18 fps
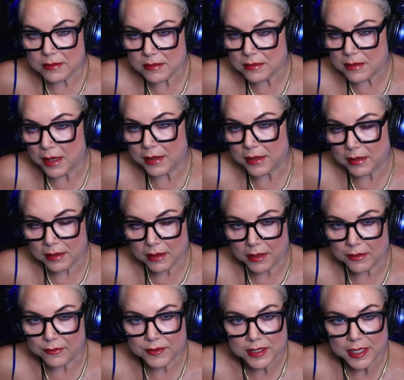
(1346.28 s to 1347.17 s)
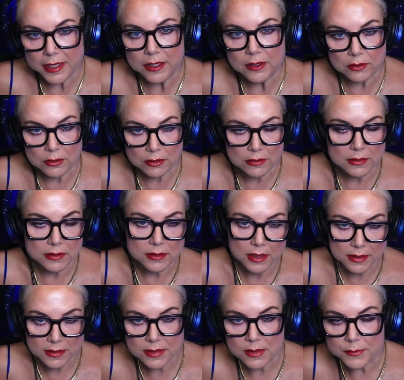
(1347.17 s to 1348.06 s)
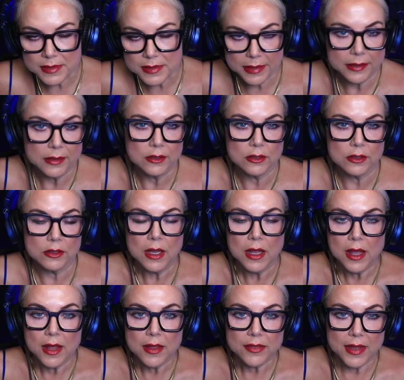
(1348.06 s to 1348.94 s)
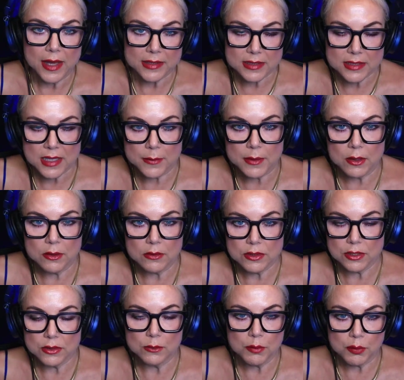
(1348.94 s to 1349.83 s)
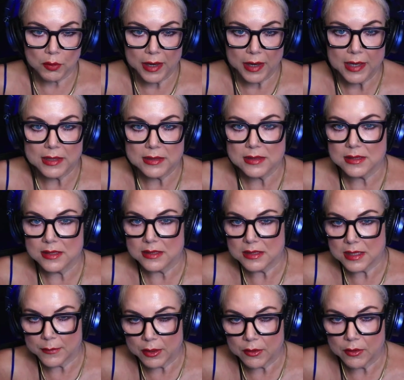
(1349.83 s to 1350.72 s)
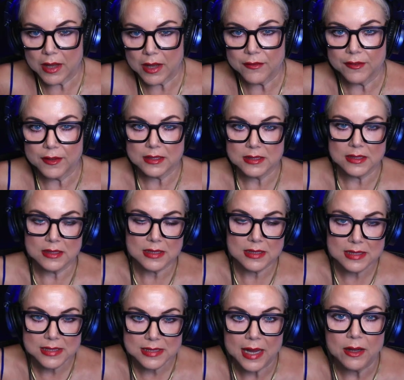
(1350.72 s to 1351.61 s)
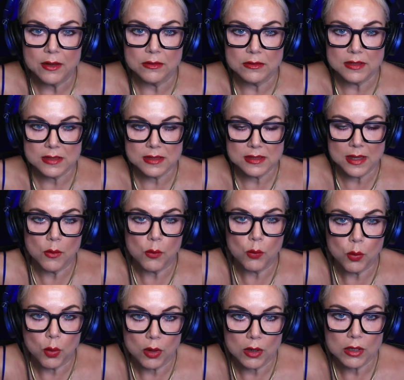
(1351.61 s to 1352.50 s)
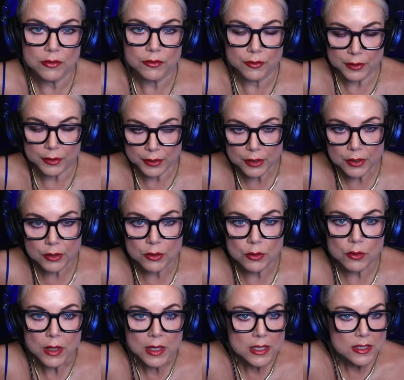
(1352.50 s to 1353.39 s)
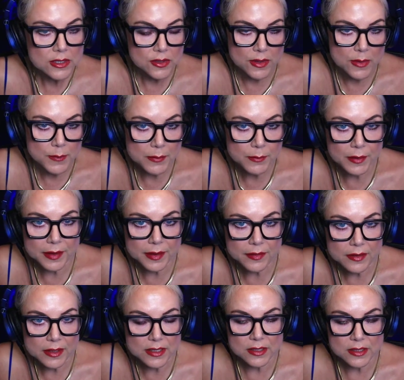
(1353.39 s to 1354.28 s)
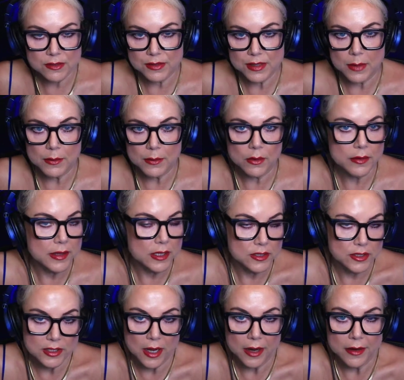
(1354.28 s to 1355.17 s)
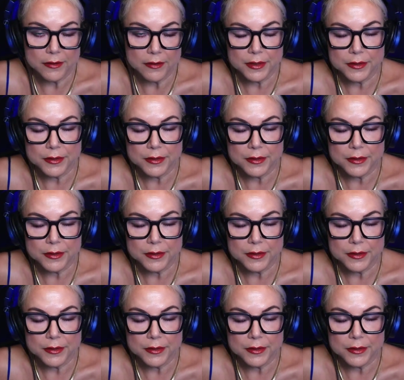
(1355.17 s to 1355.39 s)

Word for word: I can kind of tailor and custom custom tailor that demo to brands and demographics and sounds that work for you so that people yeah. can listen to your demo and then just hire you.